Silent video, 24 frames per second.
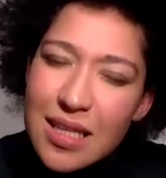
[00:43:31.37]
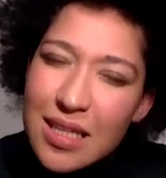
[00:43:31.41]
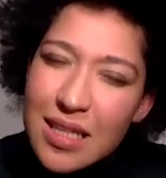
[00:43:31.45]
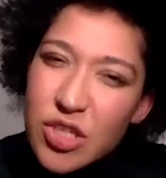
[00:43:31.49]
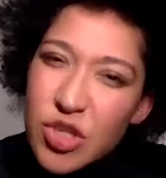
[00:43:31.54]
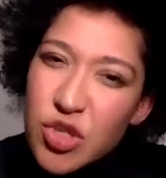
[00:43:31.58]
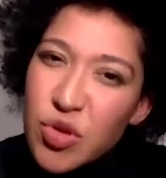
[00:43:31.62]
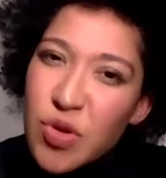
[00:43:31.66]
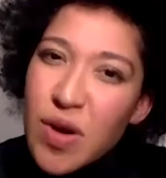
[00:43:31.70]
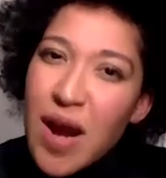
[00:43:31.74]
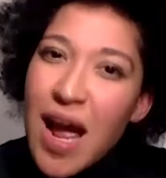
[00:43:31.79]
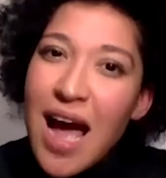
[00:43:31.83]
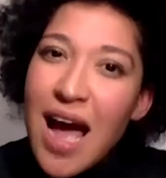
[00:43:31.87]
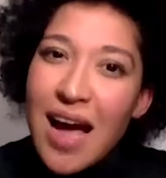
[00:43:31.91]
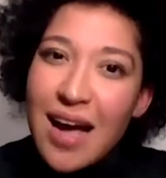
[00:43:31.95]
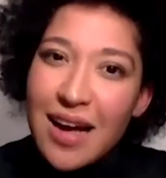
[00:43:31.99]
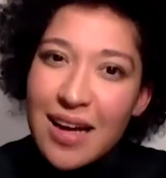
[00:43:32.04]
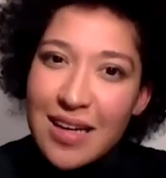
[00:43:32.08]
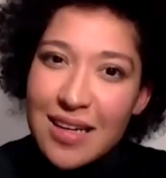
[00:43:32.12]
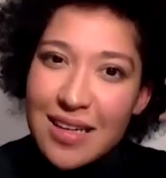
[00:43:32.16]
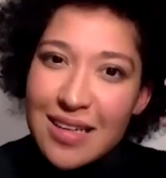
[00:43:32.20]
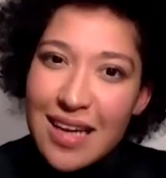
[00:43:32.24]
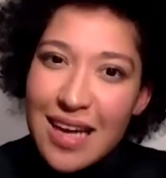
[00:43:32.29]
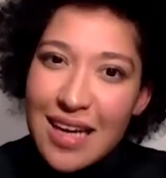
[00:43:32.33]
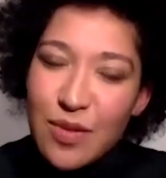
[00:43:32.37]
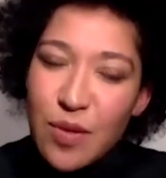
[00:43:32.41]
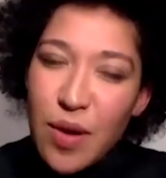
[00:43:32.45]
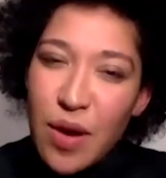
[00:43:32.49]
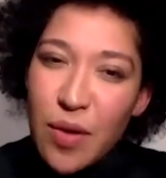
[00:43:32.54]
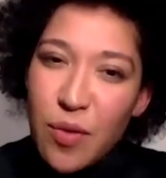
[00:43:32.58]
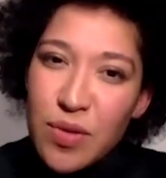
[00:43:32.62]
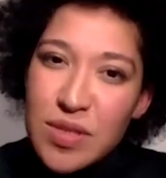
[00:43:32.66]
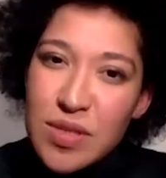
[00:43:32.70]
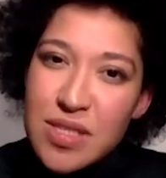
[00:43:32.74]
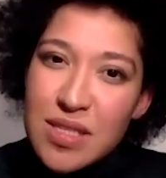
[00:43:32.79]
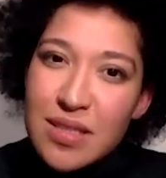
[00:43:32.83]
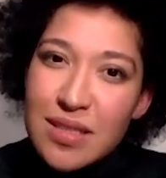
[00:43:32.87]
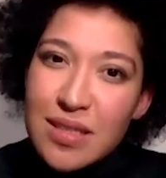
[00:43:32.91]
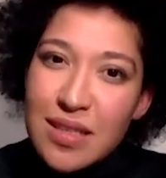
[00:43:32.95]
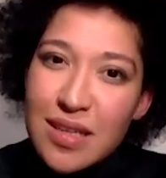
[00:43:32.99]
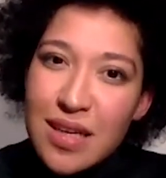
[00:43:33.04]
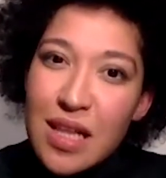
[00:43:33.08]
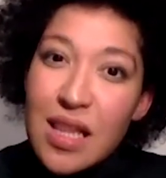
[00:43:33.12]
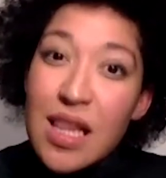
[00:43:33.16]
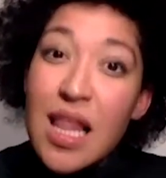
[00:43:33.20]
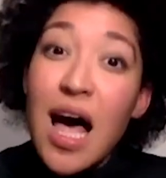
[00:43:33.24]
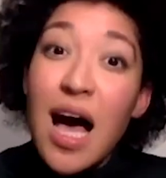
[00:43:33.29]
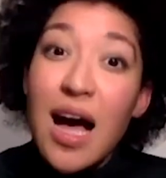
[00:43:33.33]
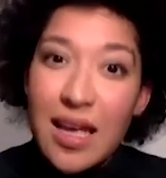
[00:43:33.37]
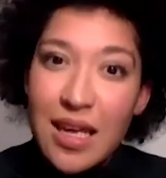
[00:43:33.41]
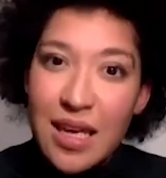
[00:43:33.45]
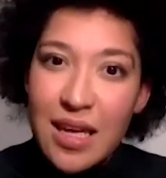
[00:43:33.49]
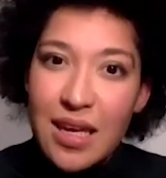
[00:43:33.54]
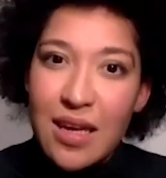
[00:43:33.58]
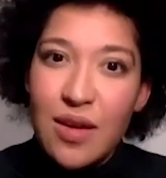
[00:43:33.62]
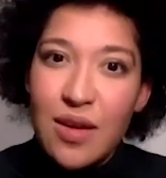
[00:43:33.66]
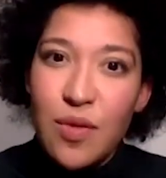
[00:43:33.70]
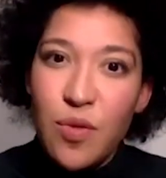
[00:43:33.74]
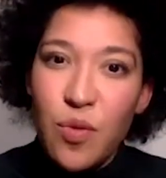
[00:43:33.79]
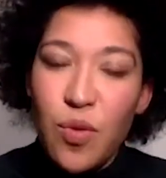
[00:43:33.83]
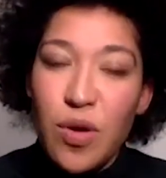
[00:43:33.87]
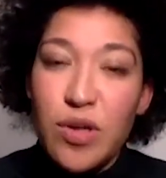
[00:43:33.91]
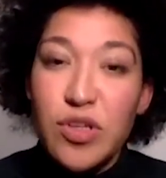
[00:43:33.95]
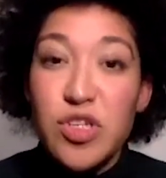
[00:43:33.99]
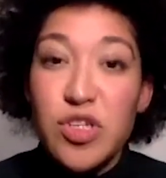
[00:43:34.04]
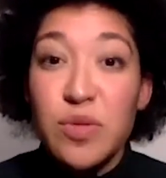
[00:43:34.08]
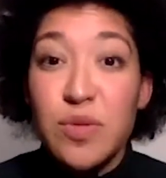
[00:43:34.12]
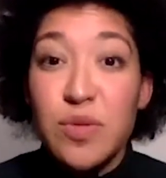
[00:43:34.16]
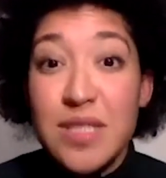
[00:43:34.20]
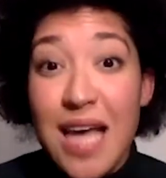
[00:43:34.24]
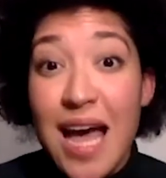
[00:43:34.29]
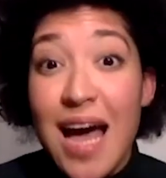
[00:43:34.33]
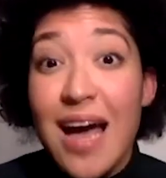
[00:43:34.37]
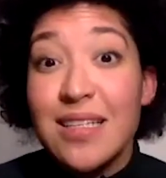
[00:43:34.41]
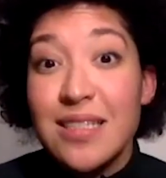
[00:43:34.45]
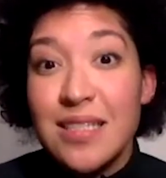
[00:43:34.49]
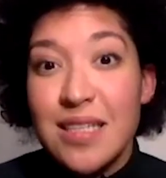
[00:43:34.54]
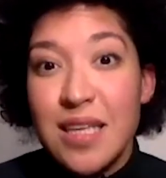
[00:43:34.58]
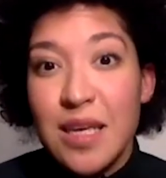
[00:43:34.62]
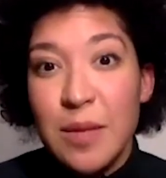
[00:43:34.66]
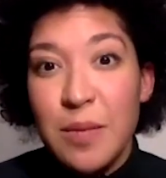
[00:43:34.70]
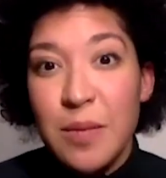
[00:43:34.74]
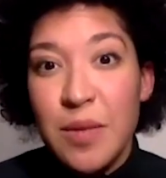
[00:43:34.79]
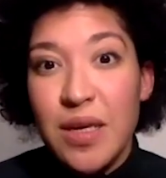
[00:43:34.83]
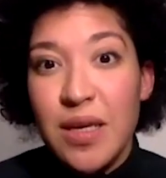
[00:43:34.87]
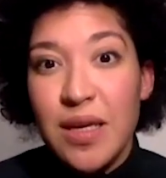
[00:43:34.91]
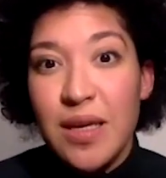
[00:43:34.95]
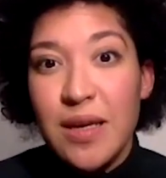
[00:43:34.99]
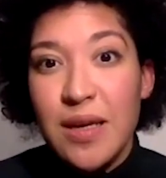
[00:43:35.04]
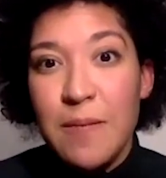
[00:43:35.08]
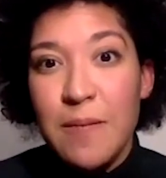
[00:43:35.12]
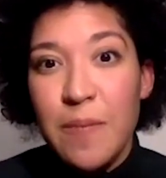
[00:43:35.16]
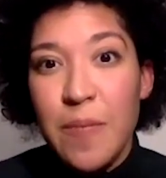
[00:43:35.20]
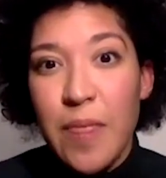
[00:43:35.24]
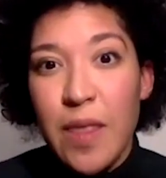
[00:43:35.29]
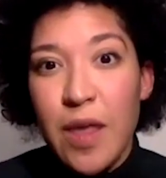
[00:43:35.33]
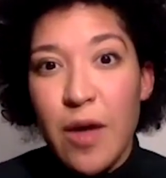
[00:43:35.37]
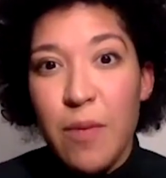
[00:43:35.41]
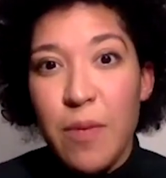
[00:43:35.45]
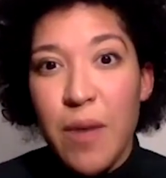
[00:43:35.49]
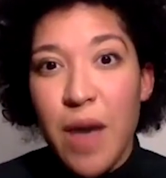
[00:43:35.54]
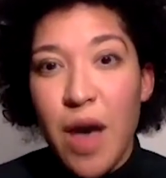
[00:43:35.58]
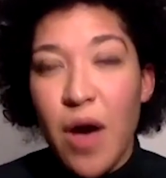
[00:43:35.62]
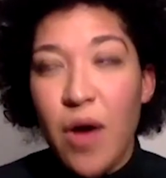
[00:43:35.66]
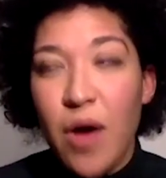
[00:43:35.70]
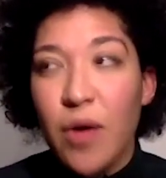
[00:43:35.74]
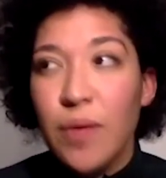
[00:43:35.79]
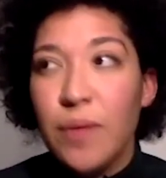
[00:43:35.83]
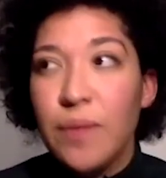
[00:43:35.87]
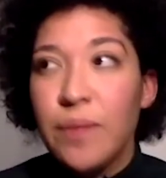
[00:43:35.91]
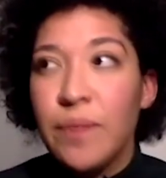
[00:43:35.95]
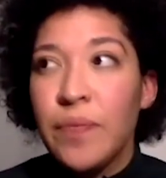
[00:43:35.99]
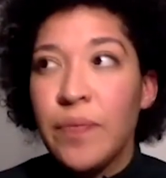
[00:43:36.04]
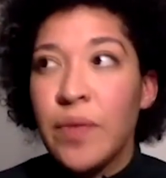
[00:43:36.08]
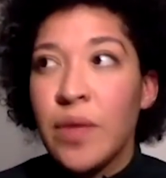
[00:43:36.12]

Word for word: track I, I wasn't clocking what she was asking me about